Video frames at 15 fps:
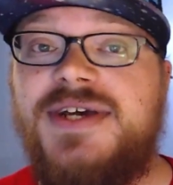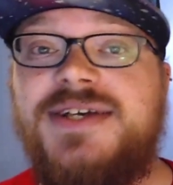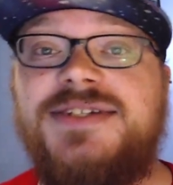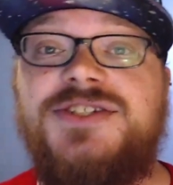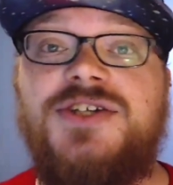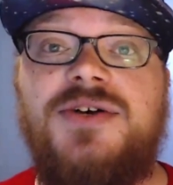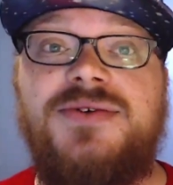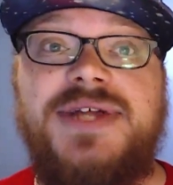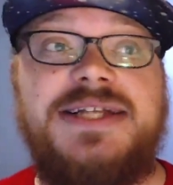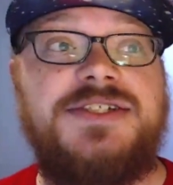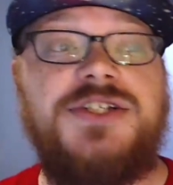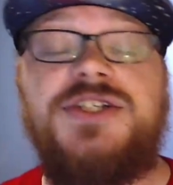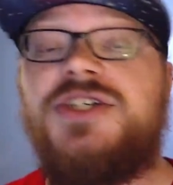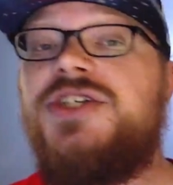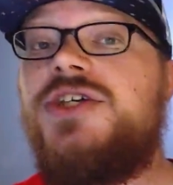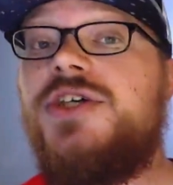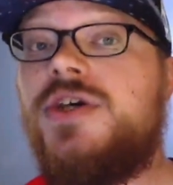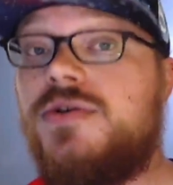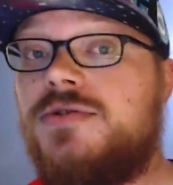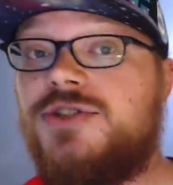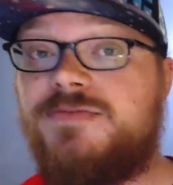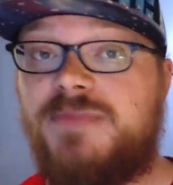So that's a
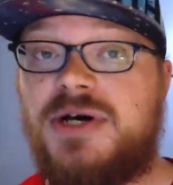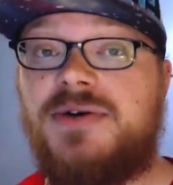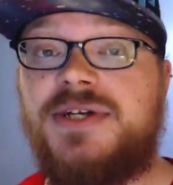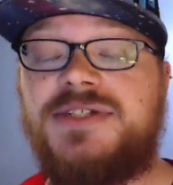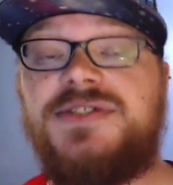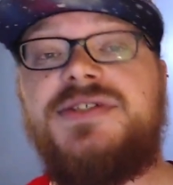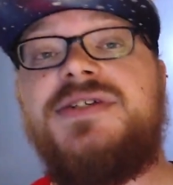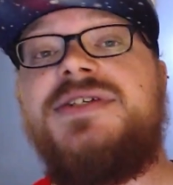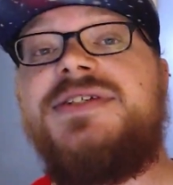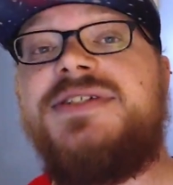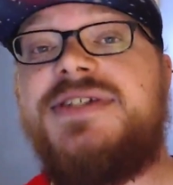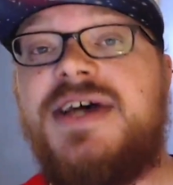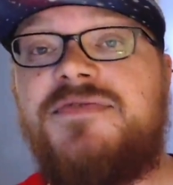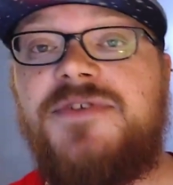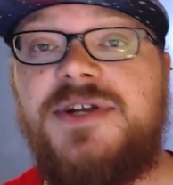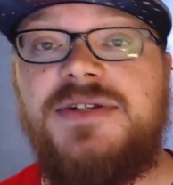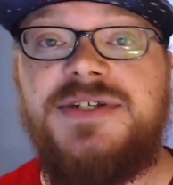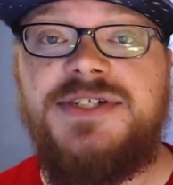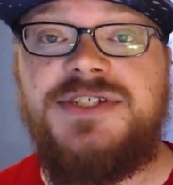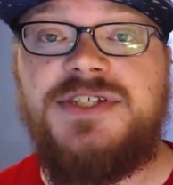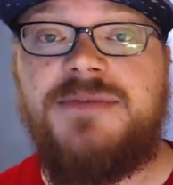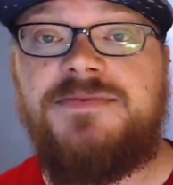huge bonus, definitely
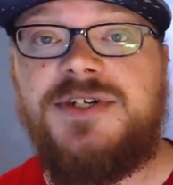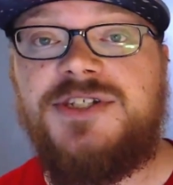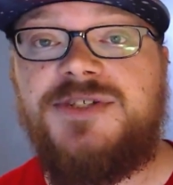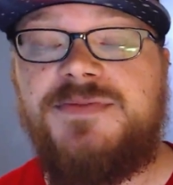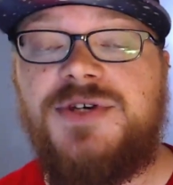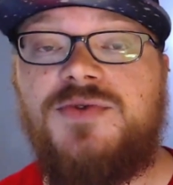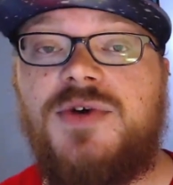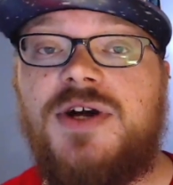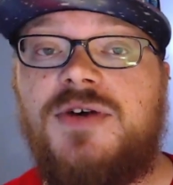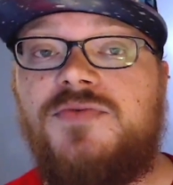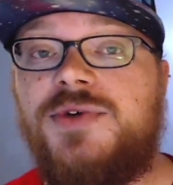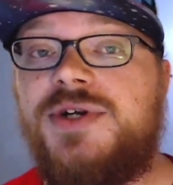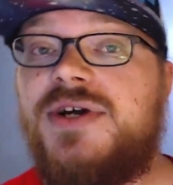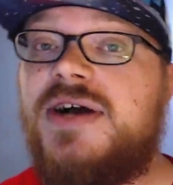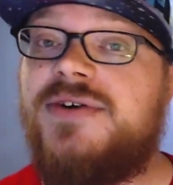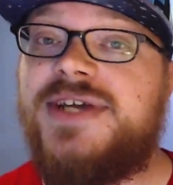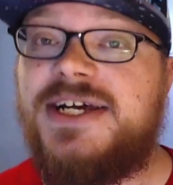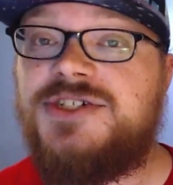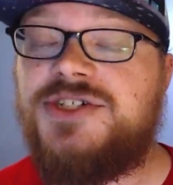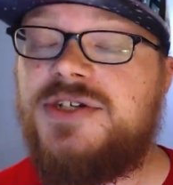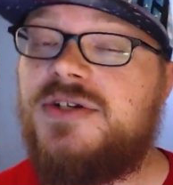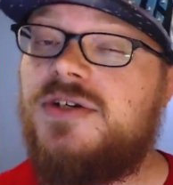something to be aware of when you're out
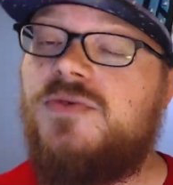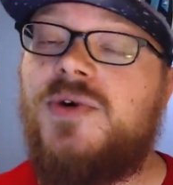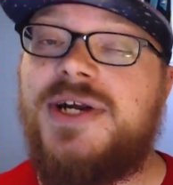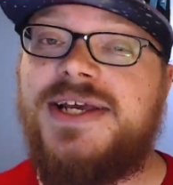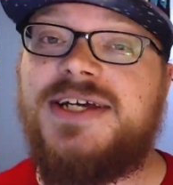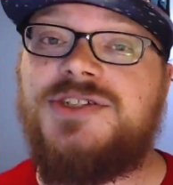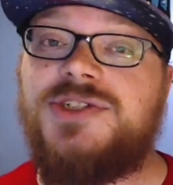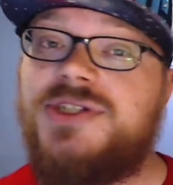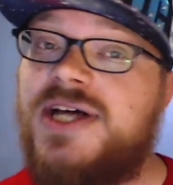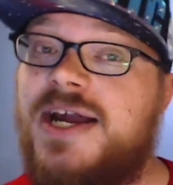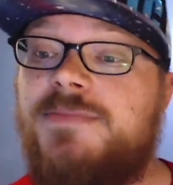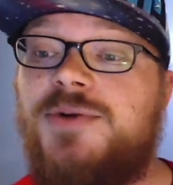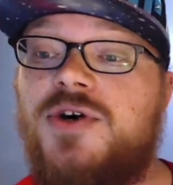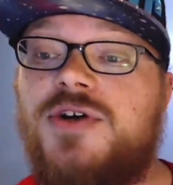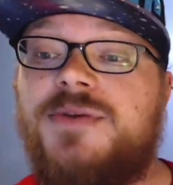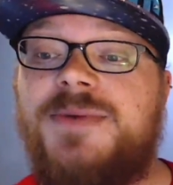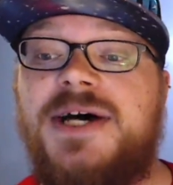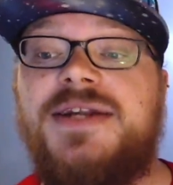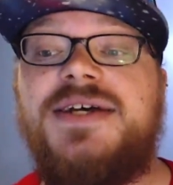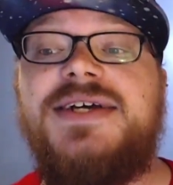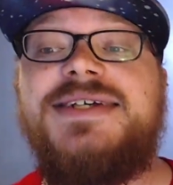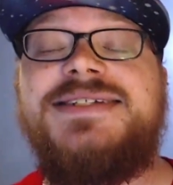catching. You're going to want to catch a lot of
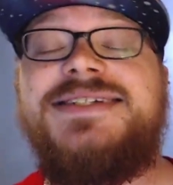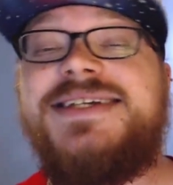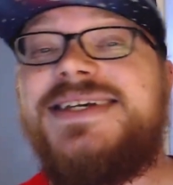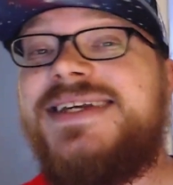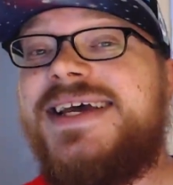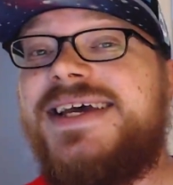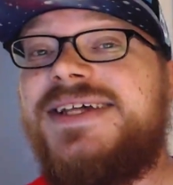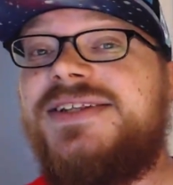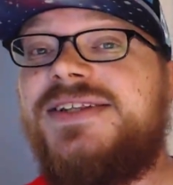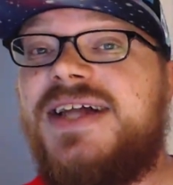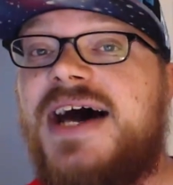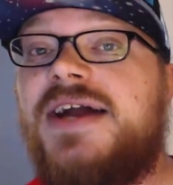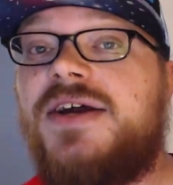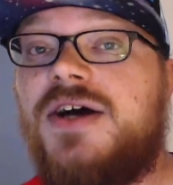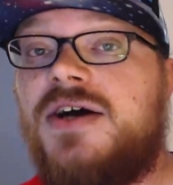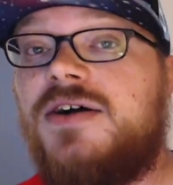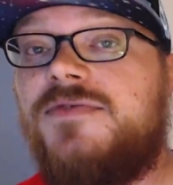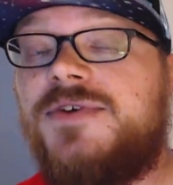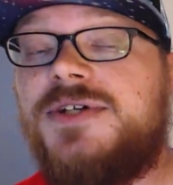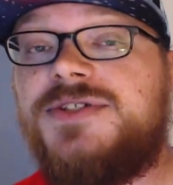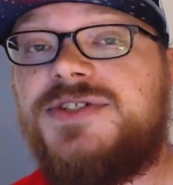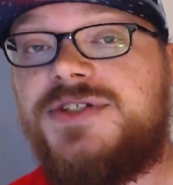Pokemon to get a lot
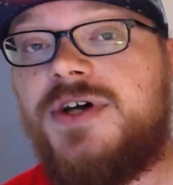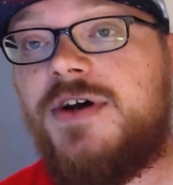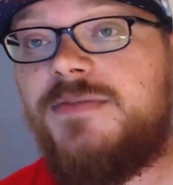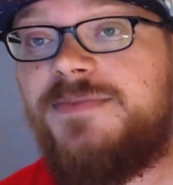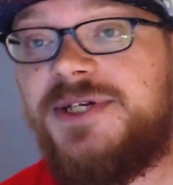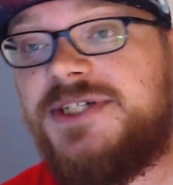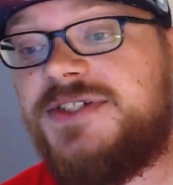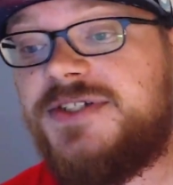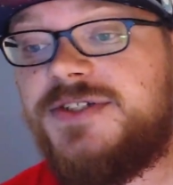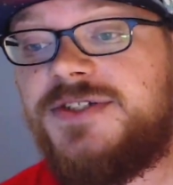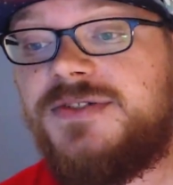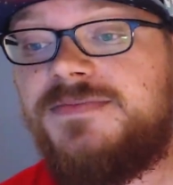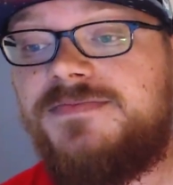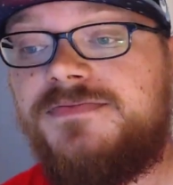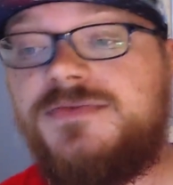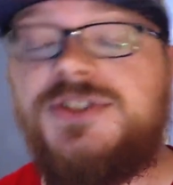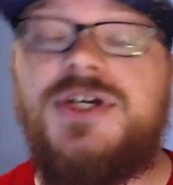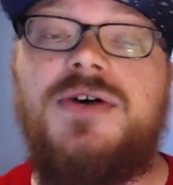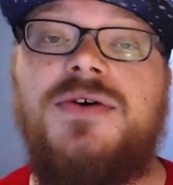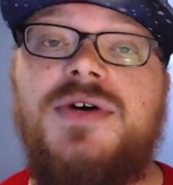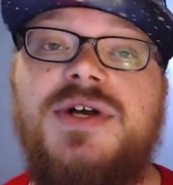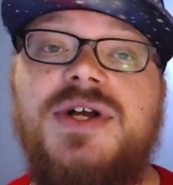of star pieces.
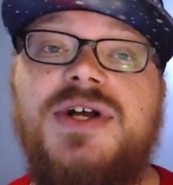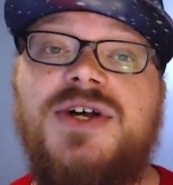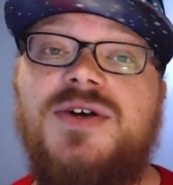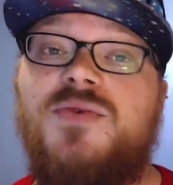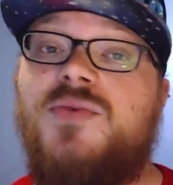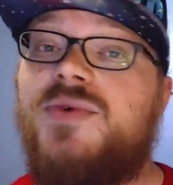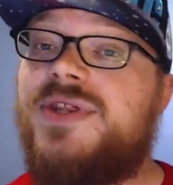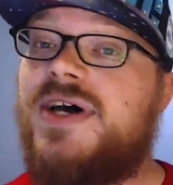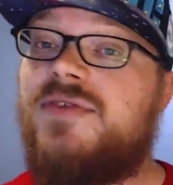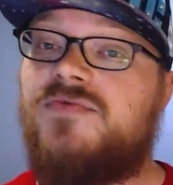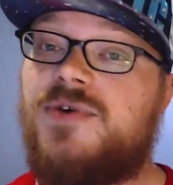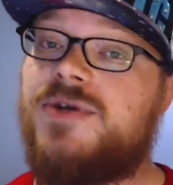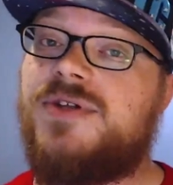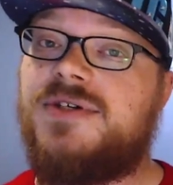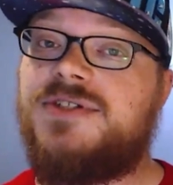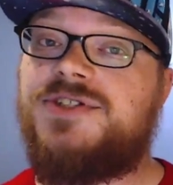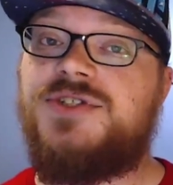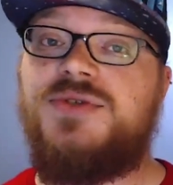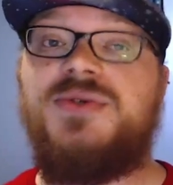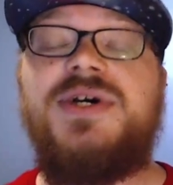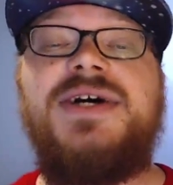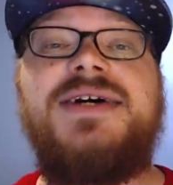So, without further
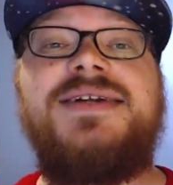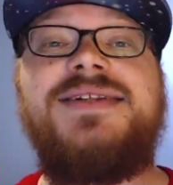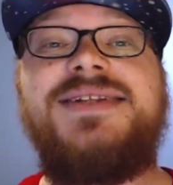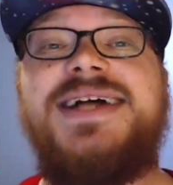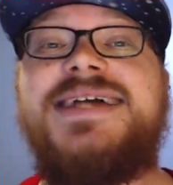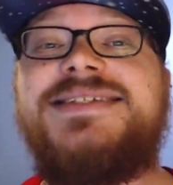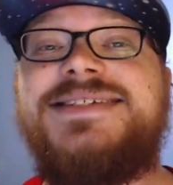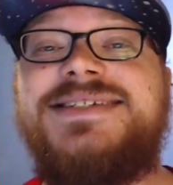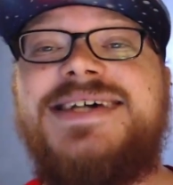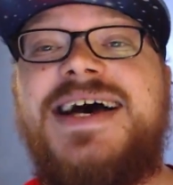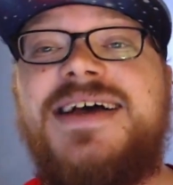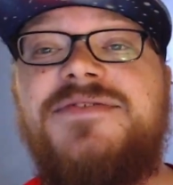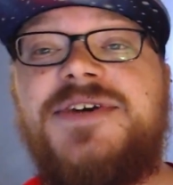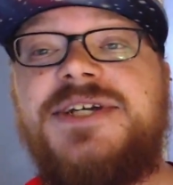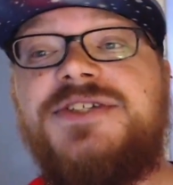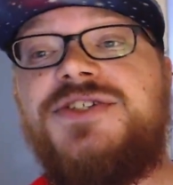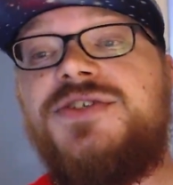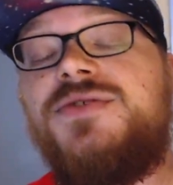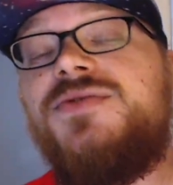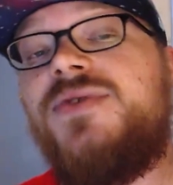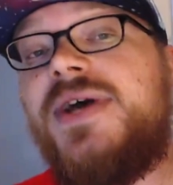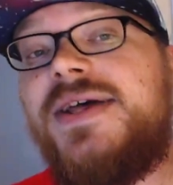ado, let's dive
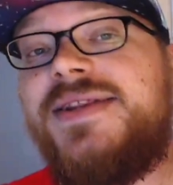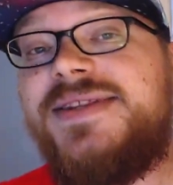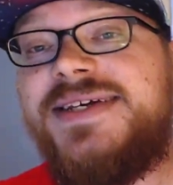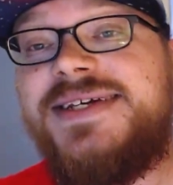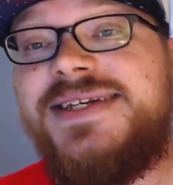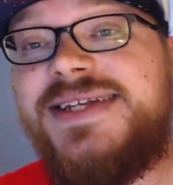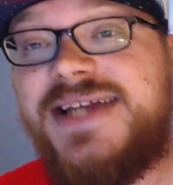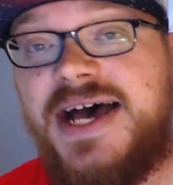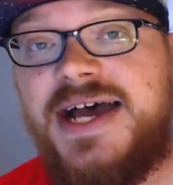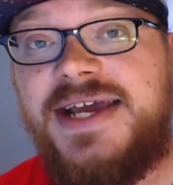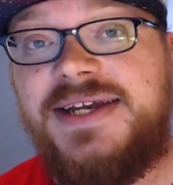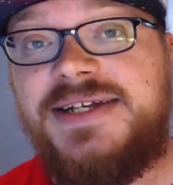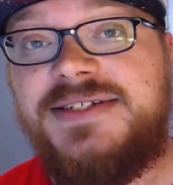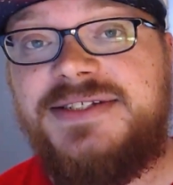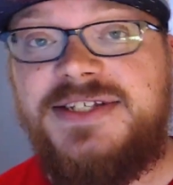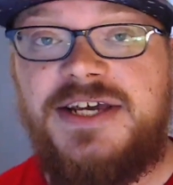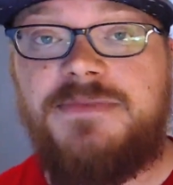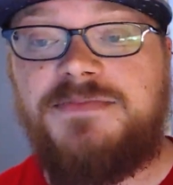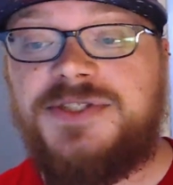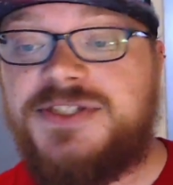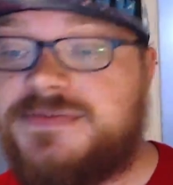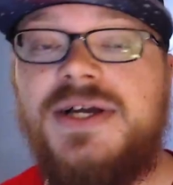into the 9
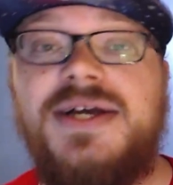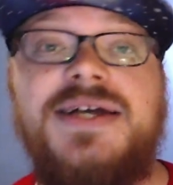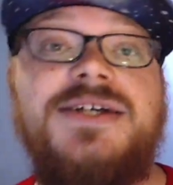tips.